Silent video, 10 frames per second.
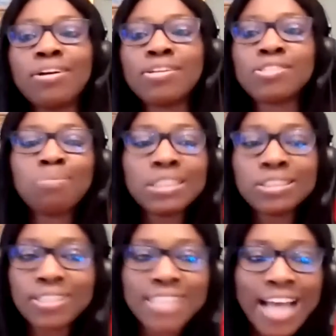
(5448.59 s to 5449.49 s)
because
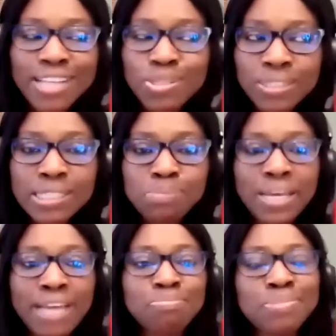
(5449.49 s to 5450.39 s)
somebody just asked what is
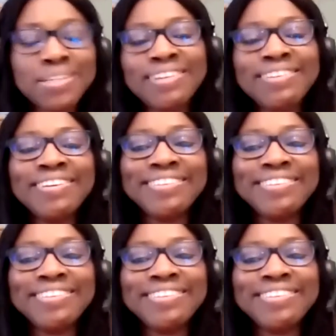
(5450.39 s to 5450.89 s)
PNP.